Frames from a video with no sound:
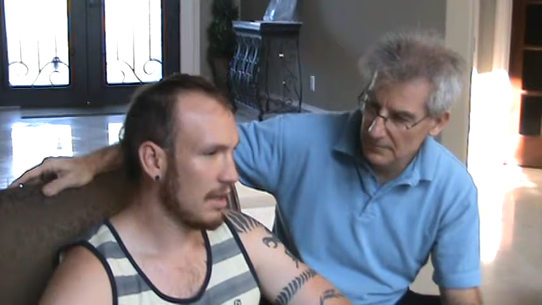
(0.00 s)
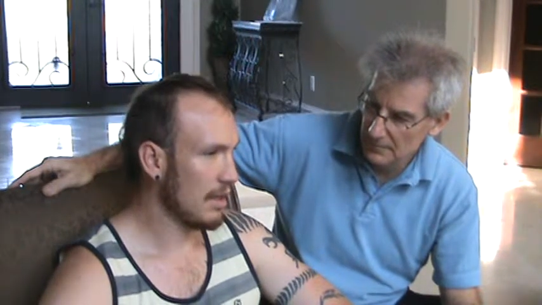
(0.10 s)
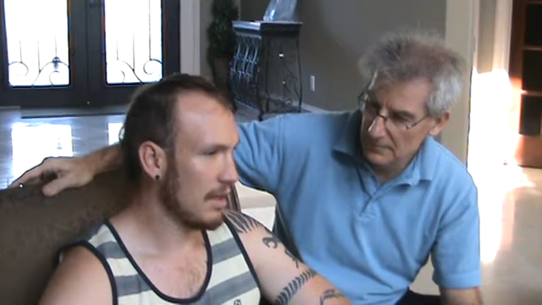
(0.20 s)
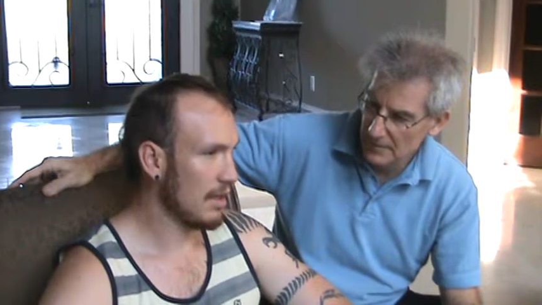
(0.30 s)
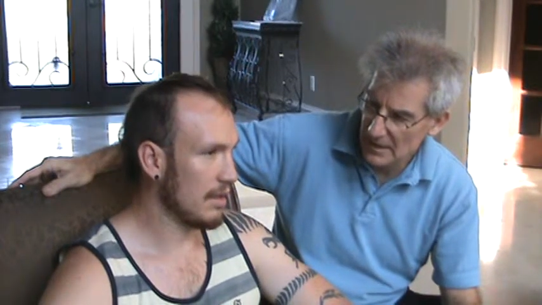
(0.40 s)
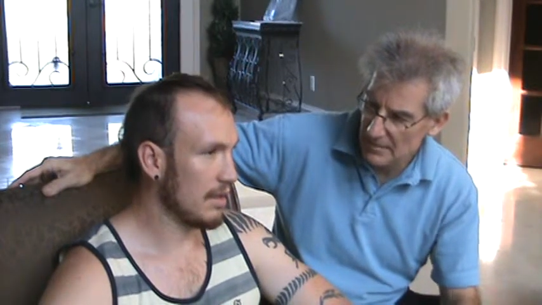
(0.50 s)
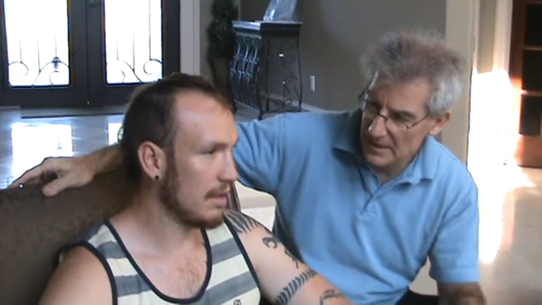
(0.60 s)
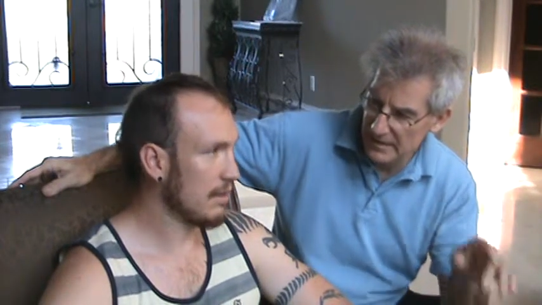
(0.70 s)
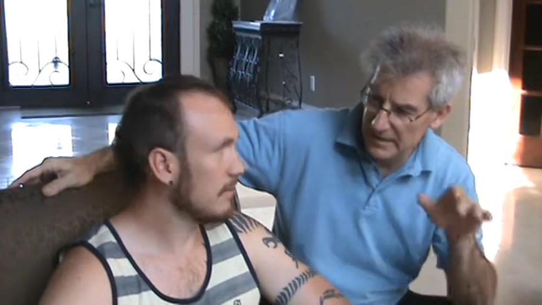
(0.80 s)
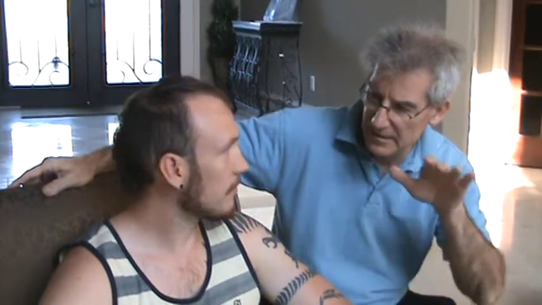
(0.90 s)
Speaker 1: And
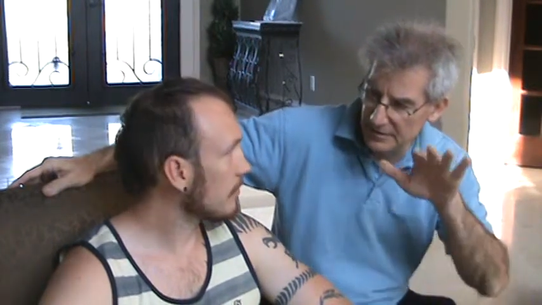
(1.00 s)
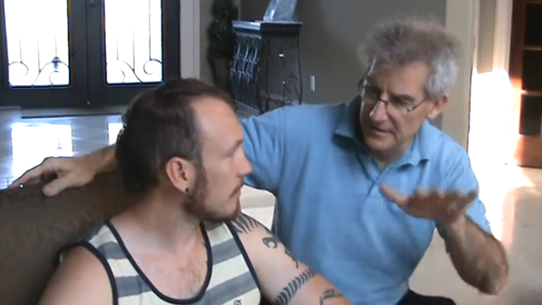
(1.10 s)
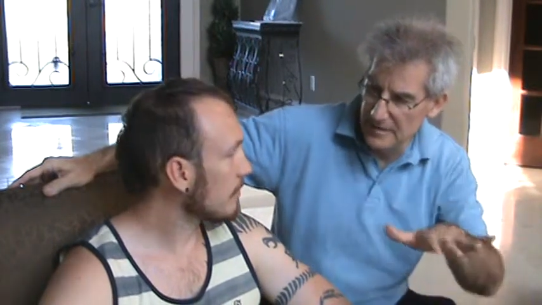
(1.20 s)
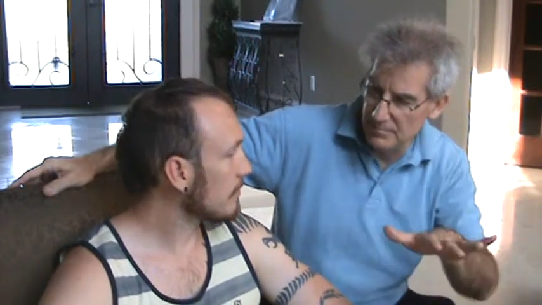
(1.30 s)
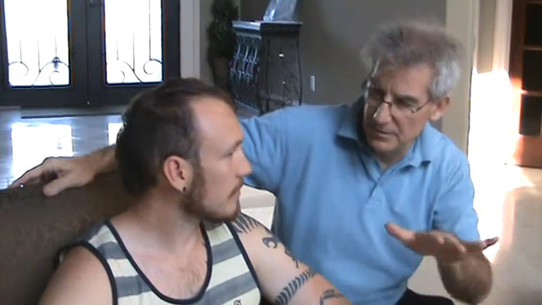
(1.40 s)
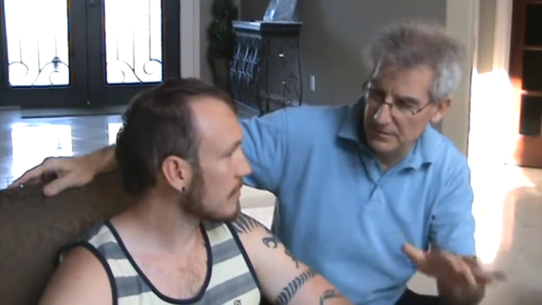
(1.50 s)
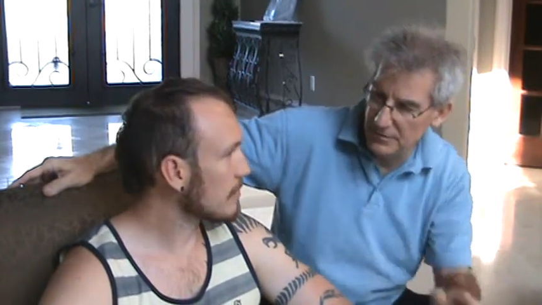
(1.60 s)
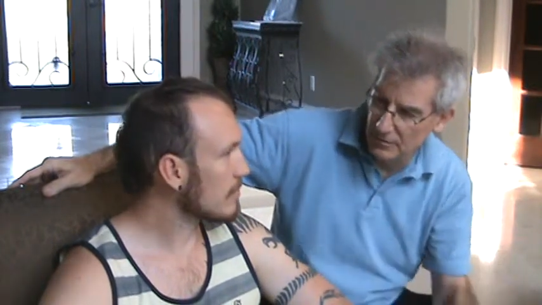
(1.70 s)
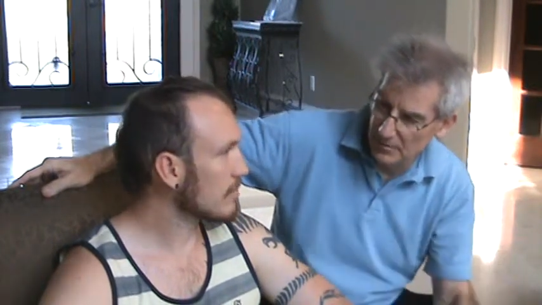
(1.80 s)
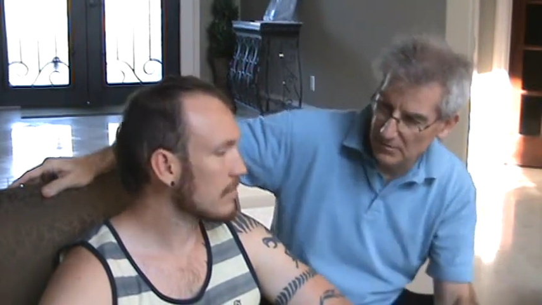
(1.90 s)
about how deep? Do
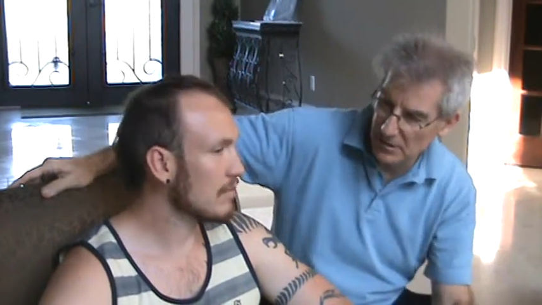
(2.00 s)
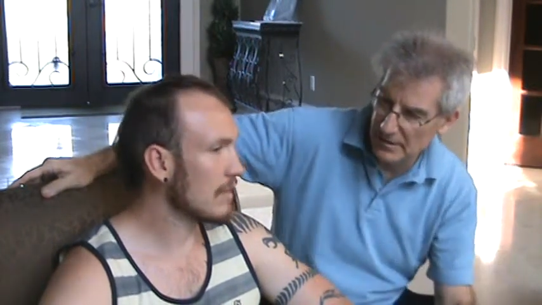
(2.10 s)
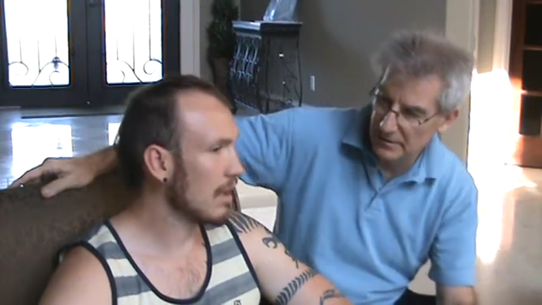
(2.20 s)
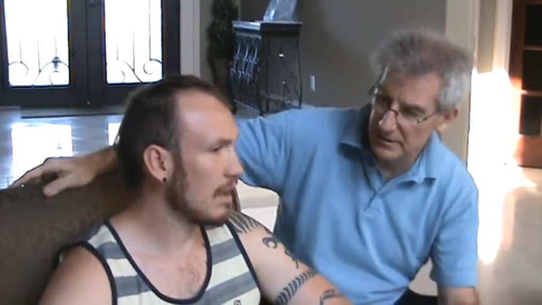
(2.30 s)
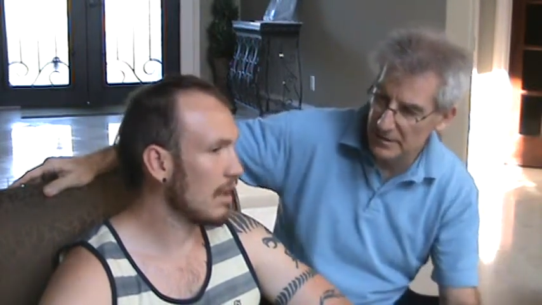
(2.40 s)
you remember how